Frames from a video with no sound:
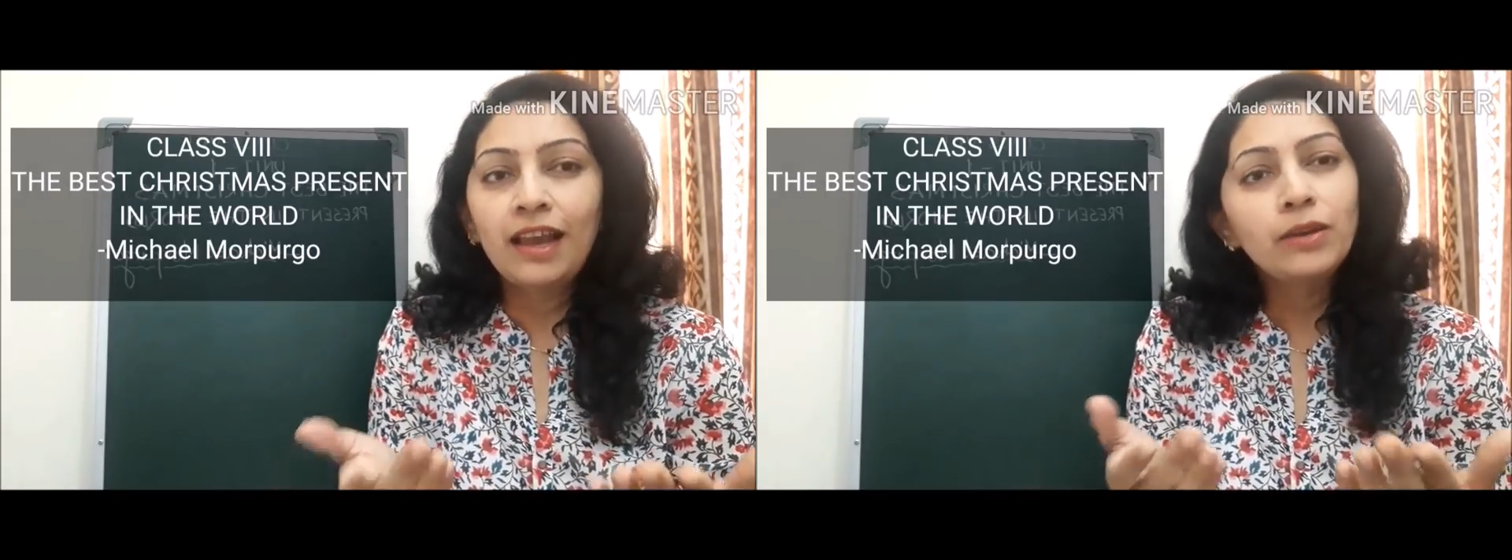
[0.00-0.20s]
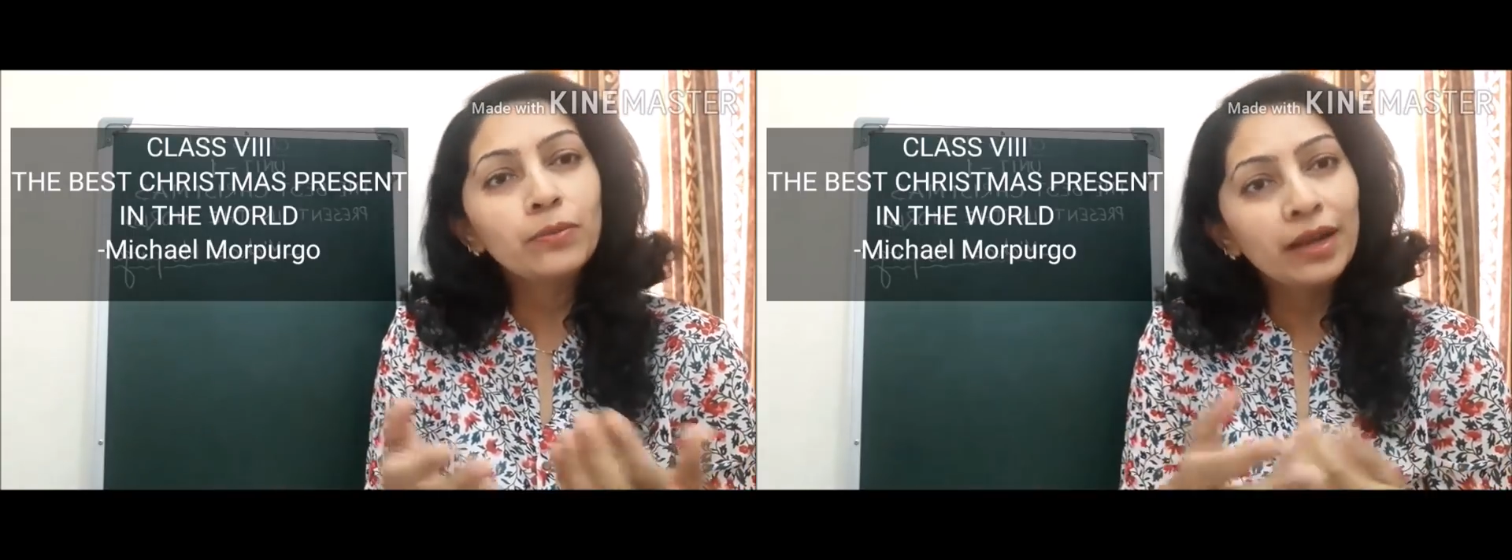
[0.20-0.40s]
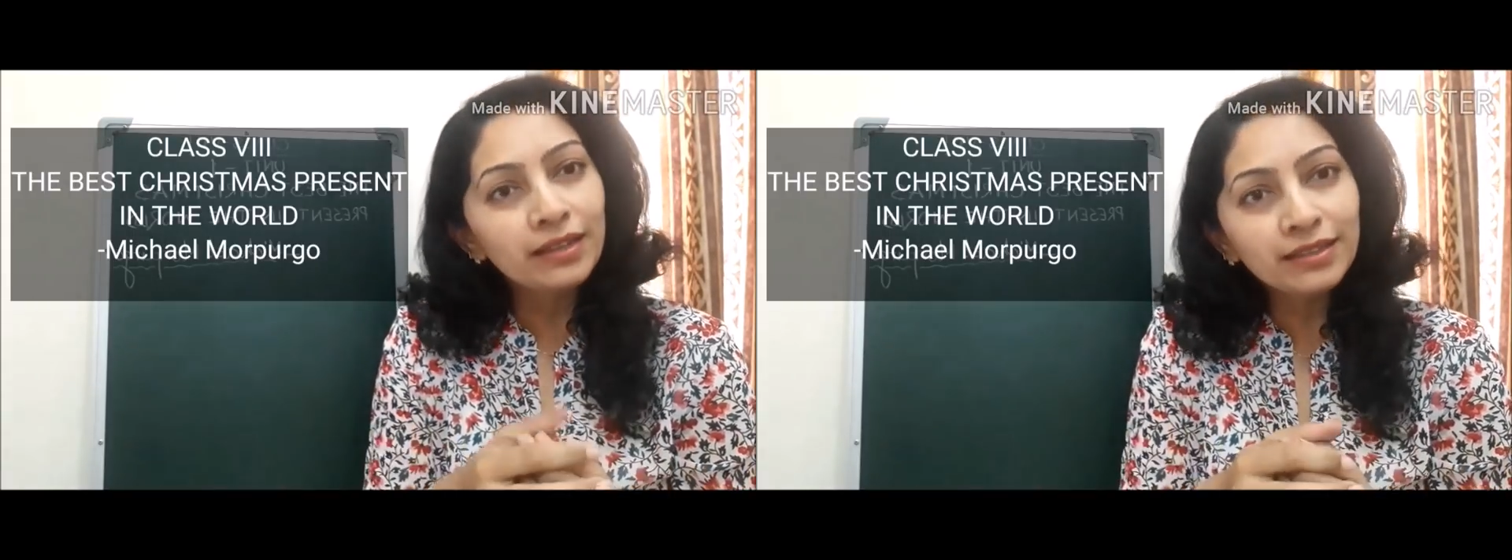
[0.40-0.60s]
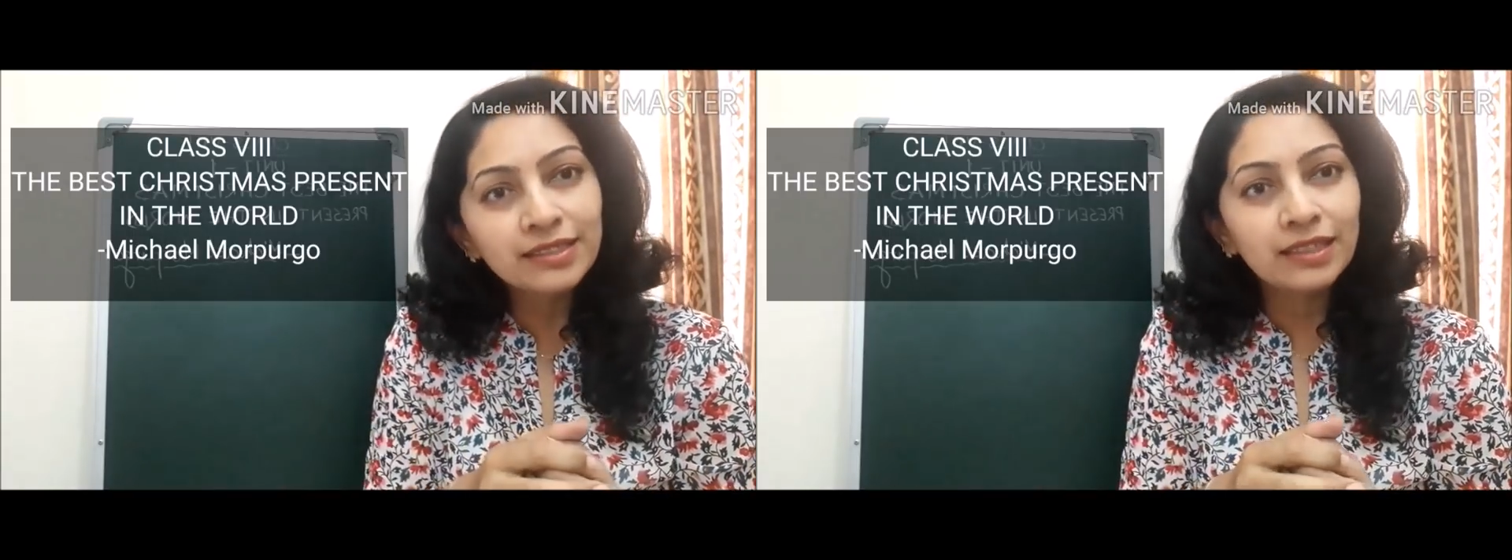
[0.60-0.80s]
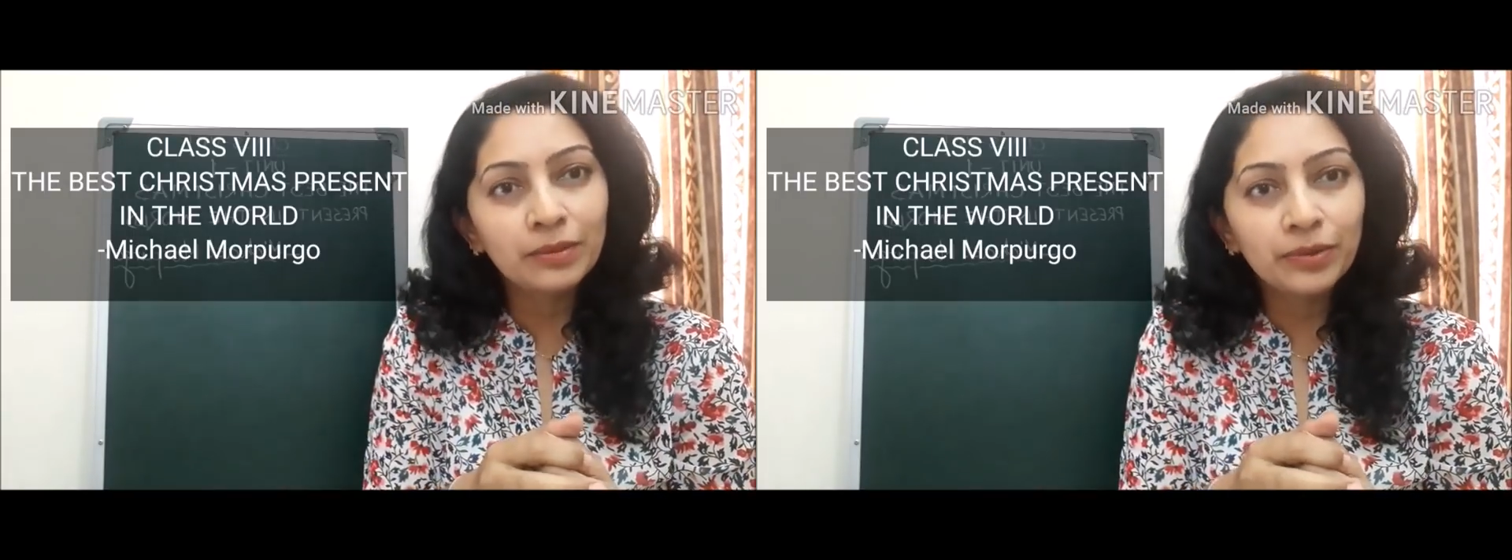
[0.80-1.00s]
And while they
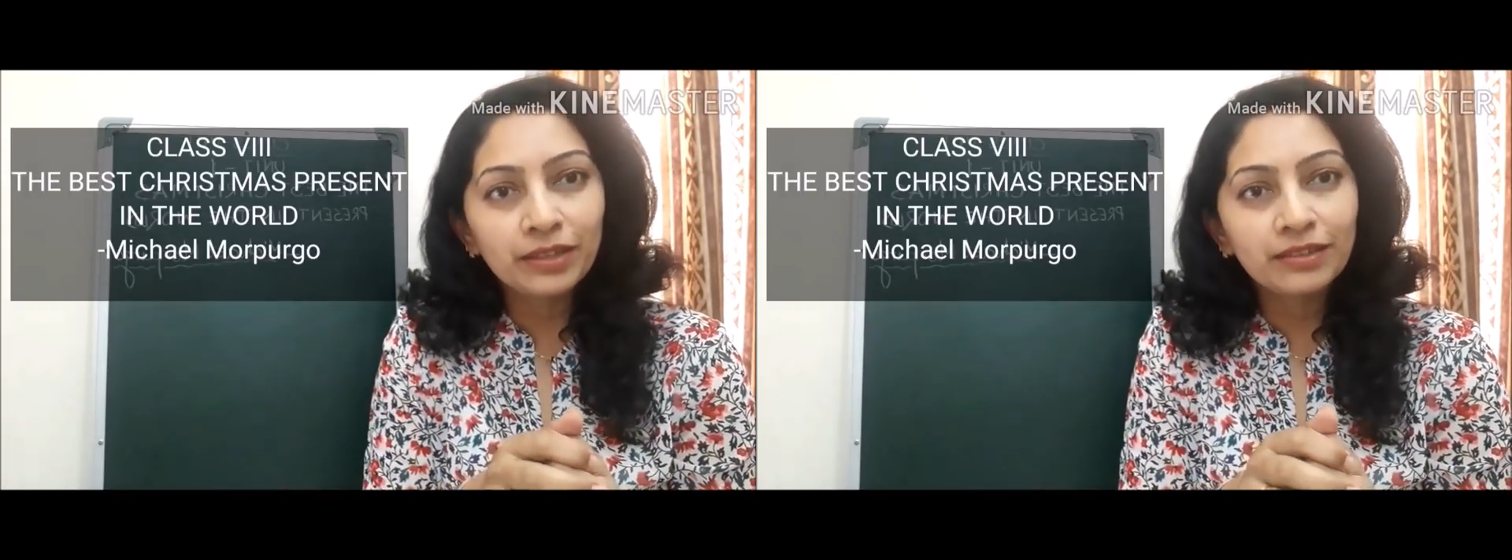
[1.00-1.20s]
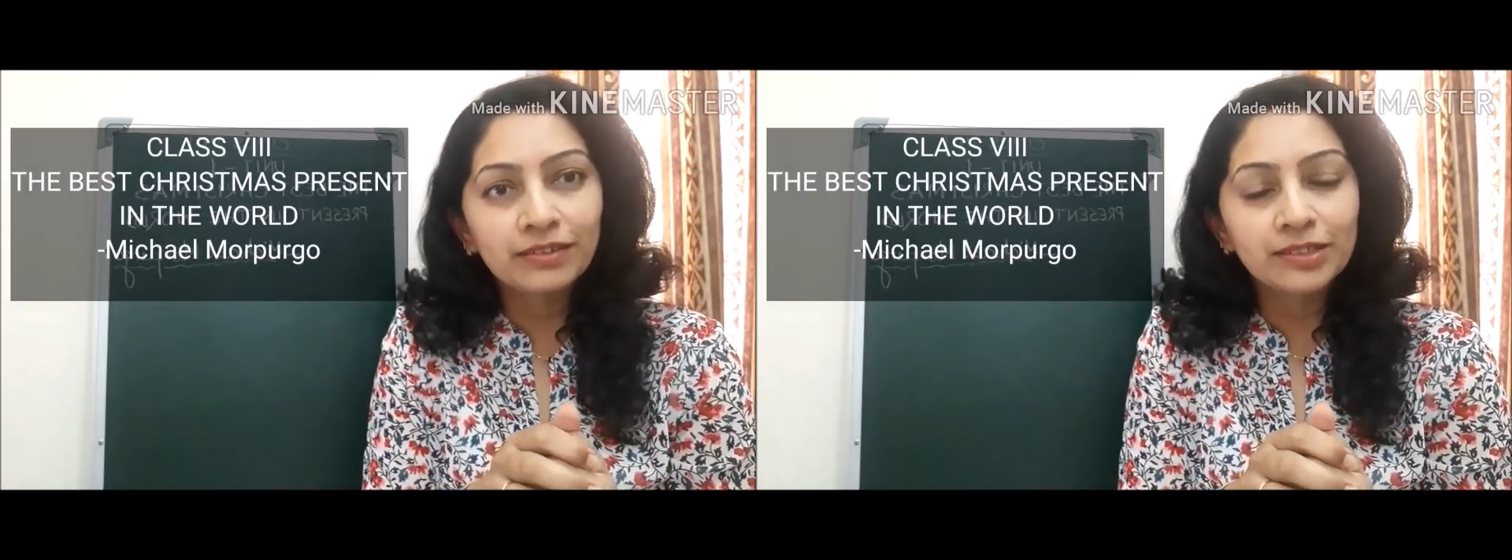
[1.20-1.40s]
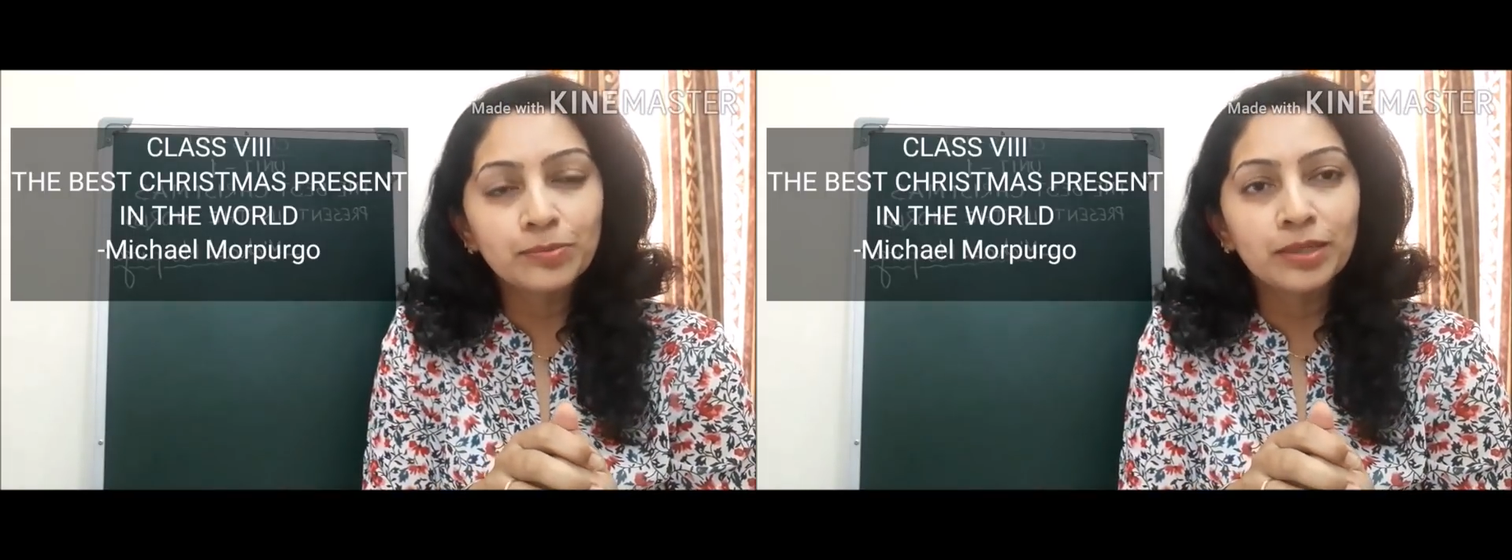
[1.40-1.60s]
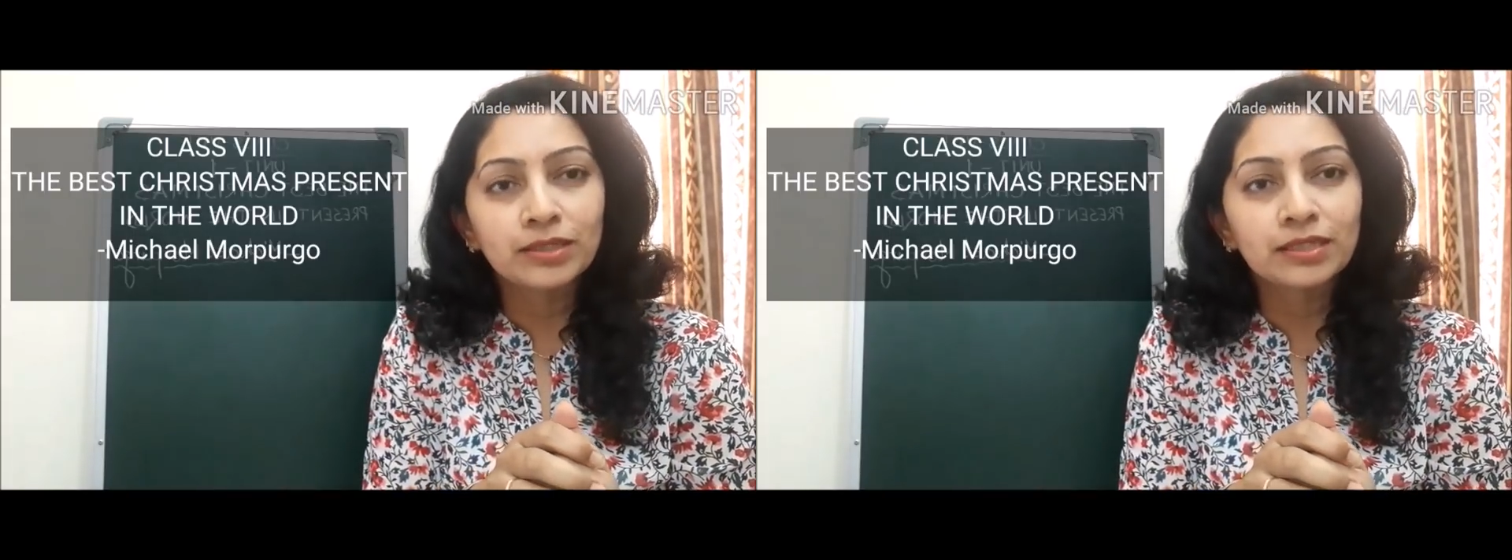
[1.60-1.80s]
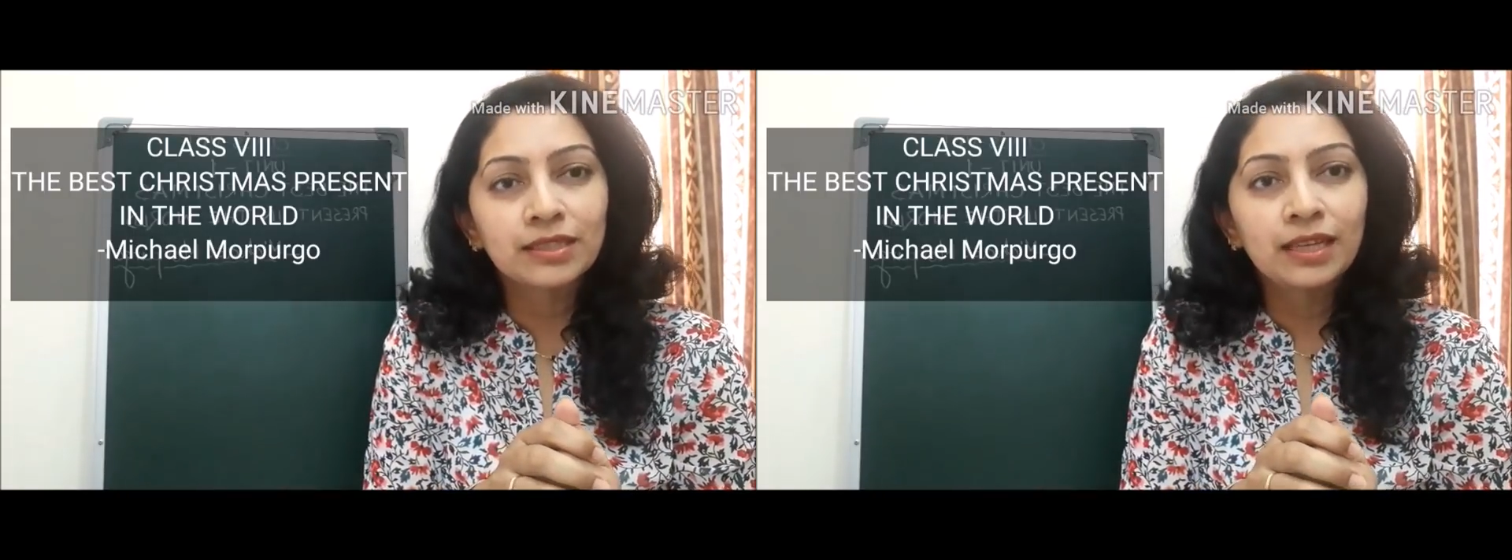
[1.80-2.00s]
celebrate
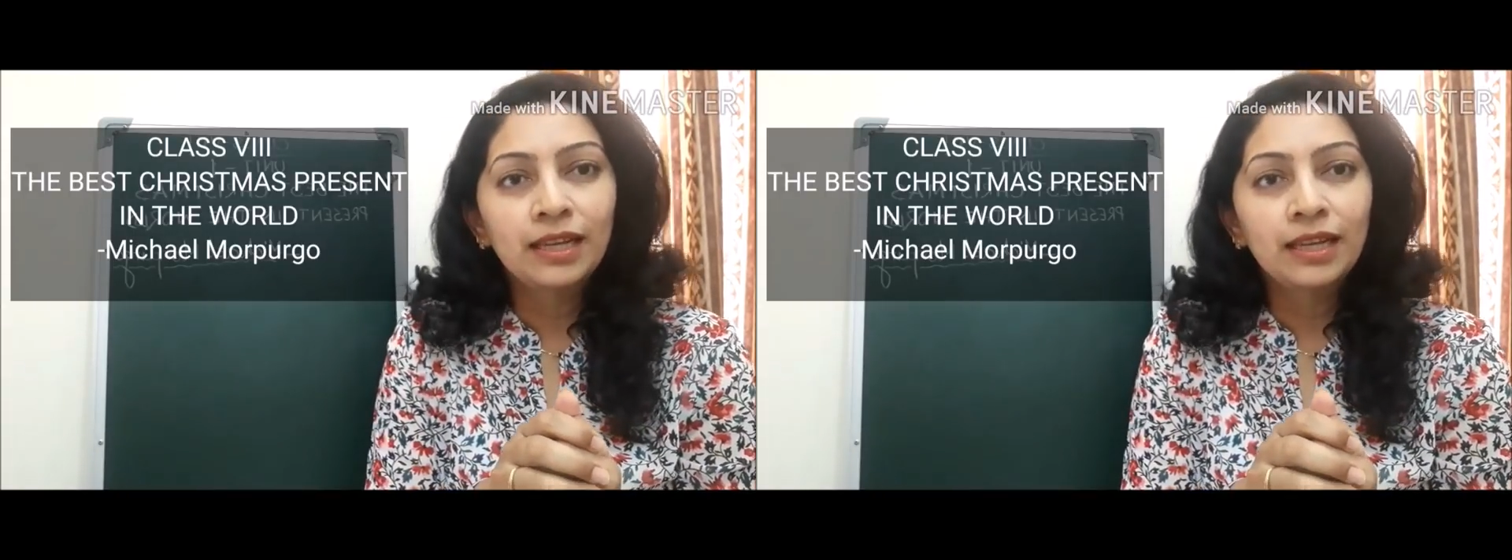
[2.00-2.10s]
Christmas,